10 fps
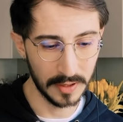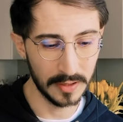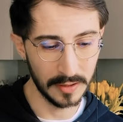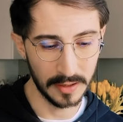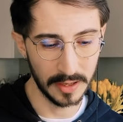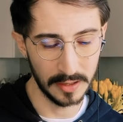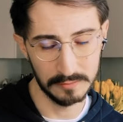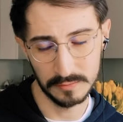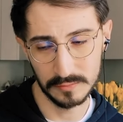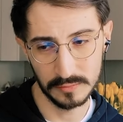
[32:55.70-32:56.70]
Uh,
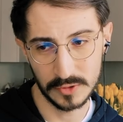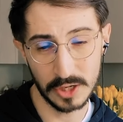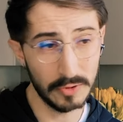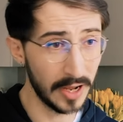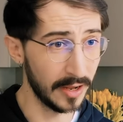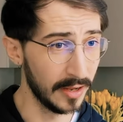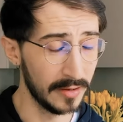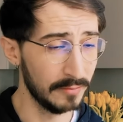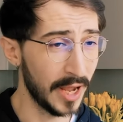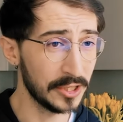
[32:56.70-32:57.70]
generally, I
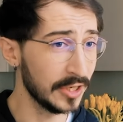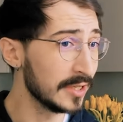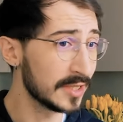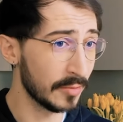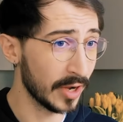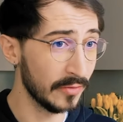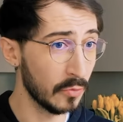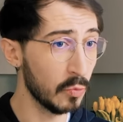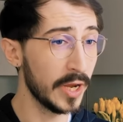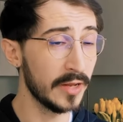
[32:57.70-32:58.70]
imagine it's some kind of
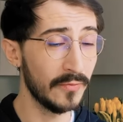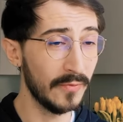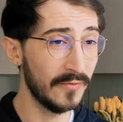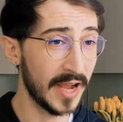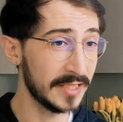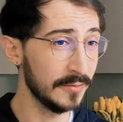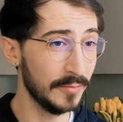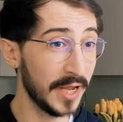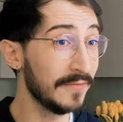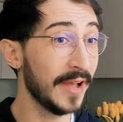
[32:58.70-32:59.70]
a weird vector, big